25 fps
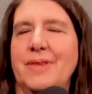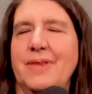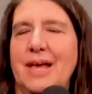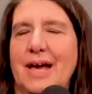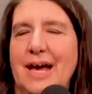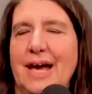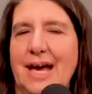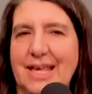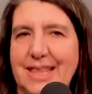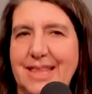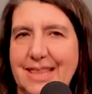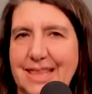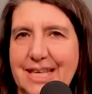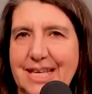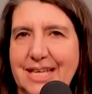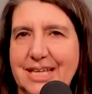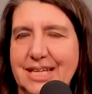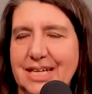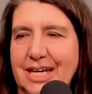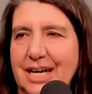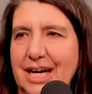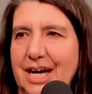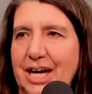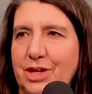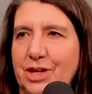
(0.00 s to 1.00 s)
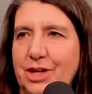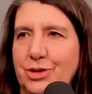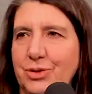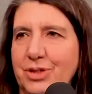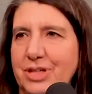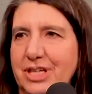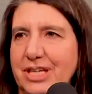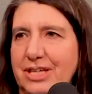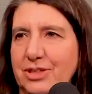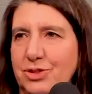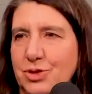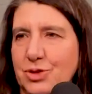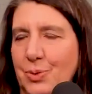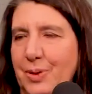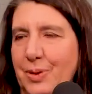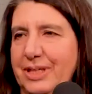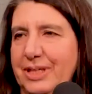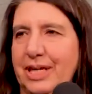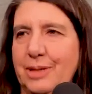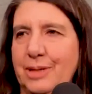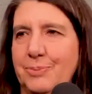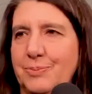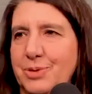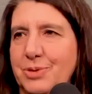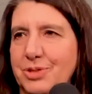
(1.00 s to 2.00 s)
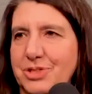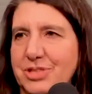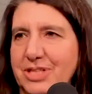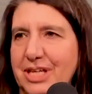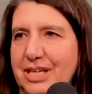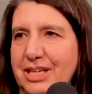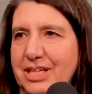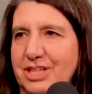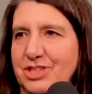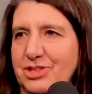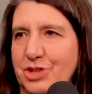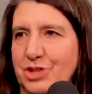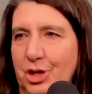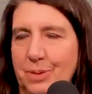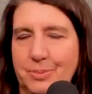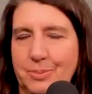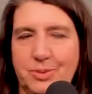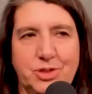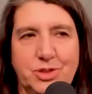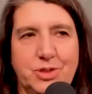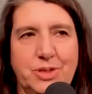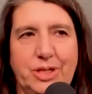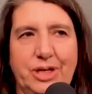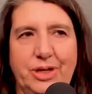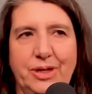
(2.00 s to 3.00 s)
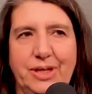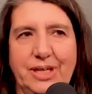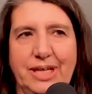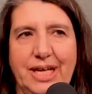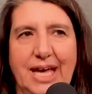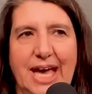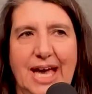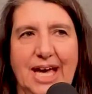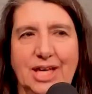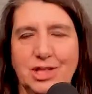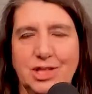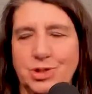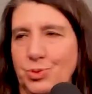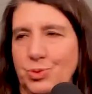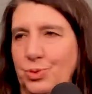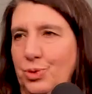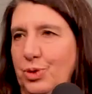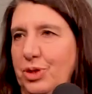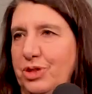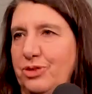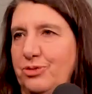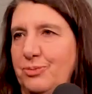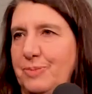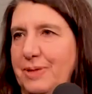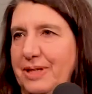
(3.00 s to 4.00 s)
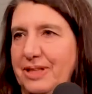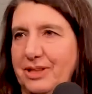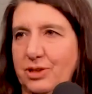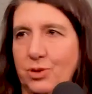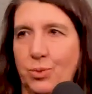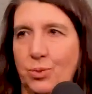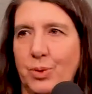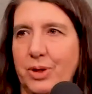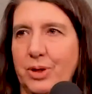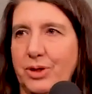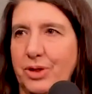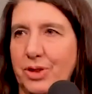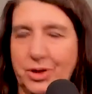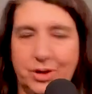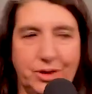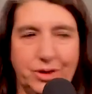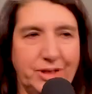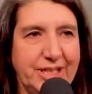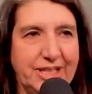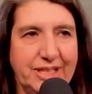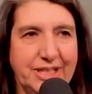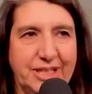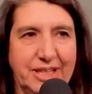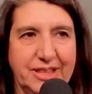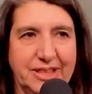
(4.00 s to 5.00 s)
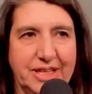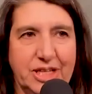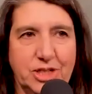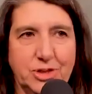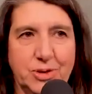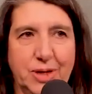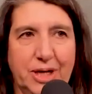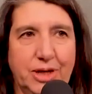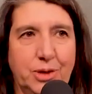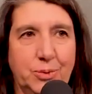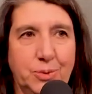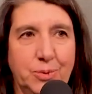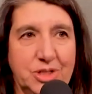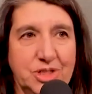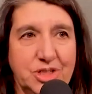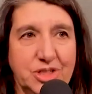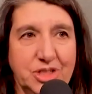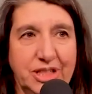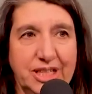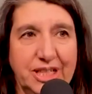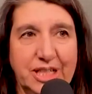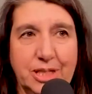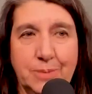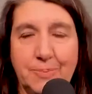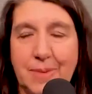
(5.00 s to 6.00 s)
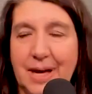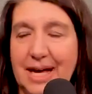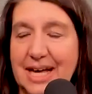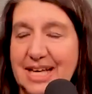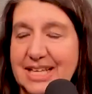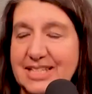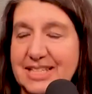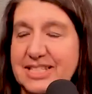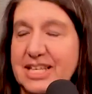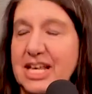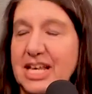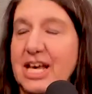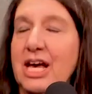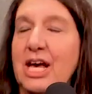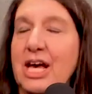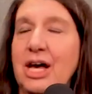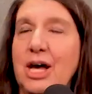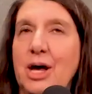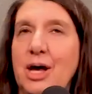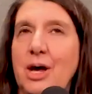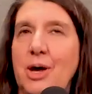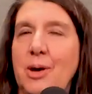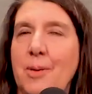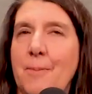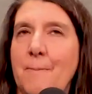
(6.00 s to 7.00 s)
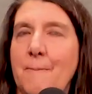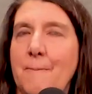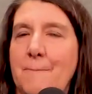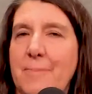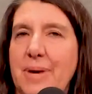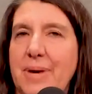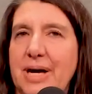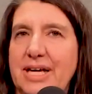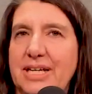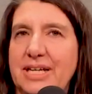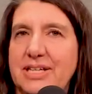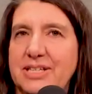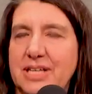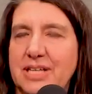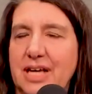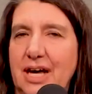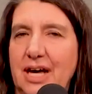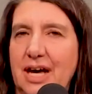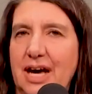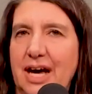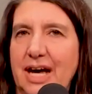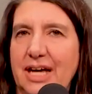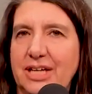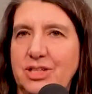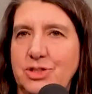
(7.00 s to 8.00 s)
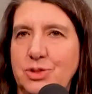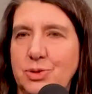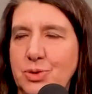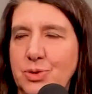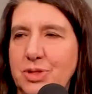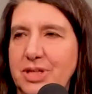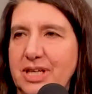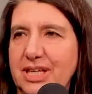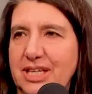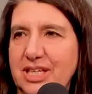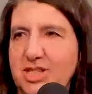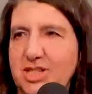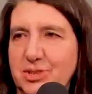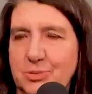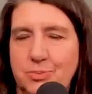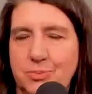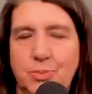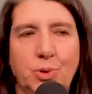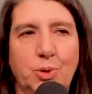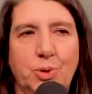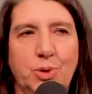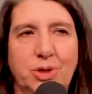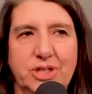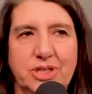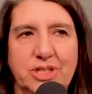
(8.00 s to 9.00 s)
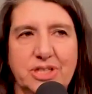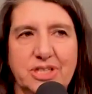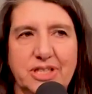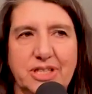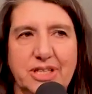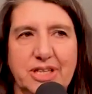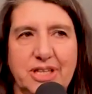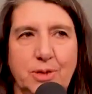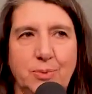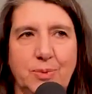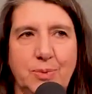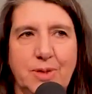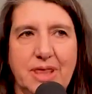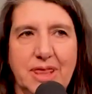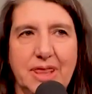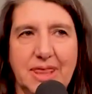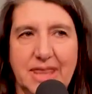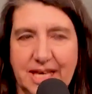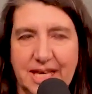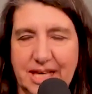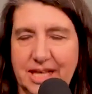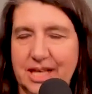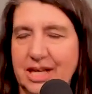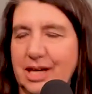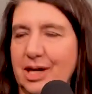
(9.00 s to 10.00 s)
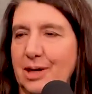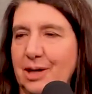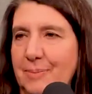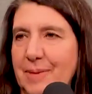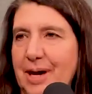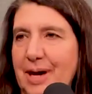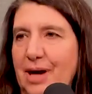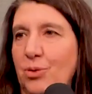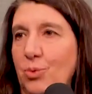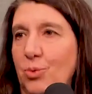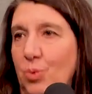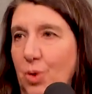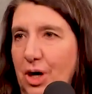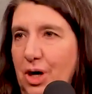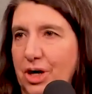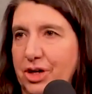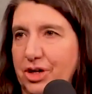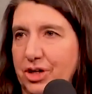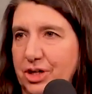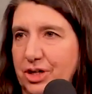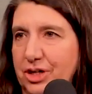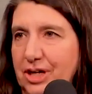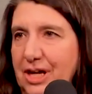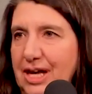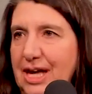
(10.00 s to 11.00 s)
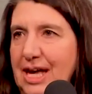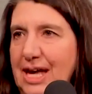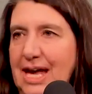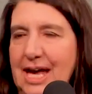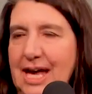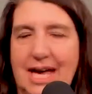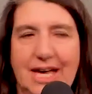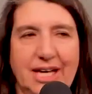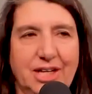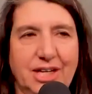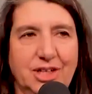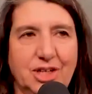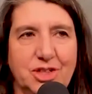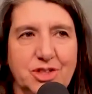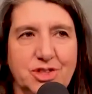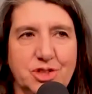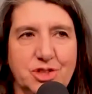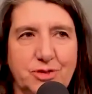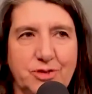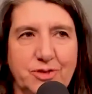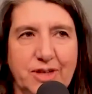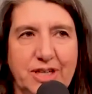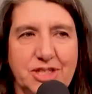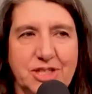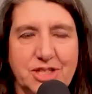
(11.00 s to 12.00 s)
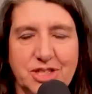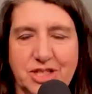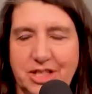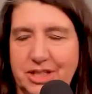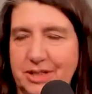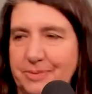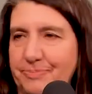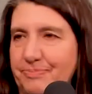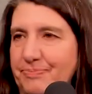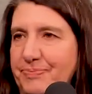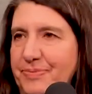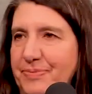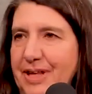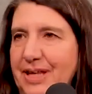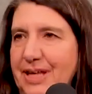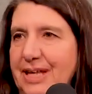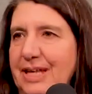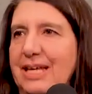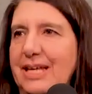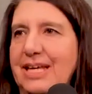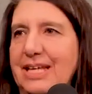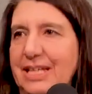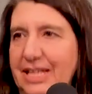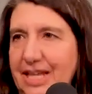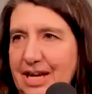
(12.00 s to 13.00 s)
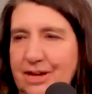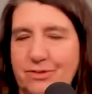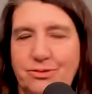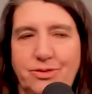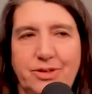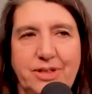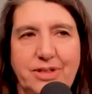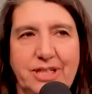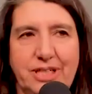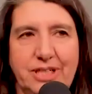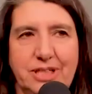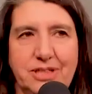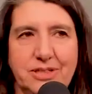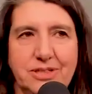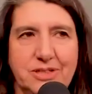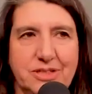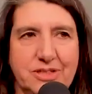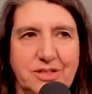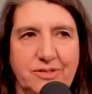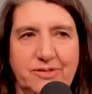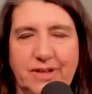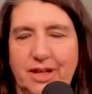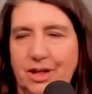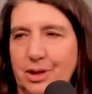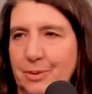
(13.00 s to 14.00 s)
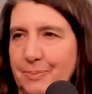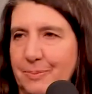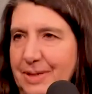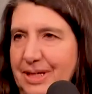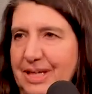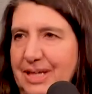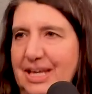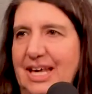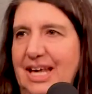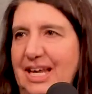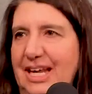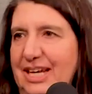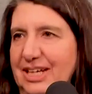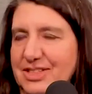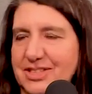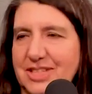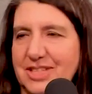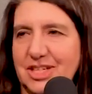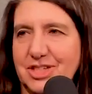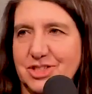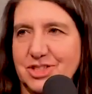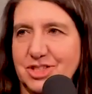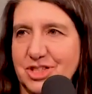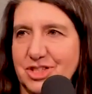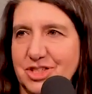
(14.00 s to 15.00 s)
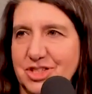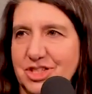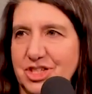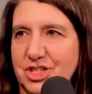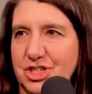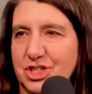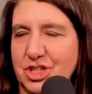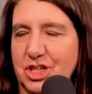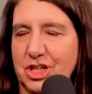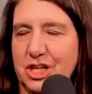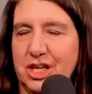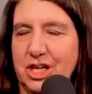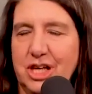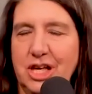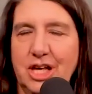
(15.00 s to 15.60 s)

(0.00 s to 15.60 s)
I think 128% is arbitrary, as would have been the 130 that they tried originally to pass. Mm-hmm. But I do think it's important that we think about water and conservation in every development annexation decision.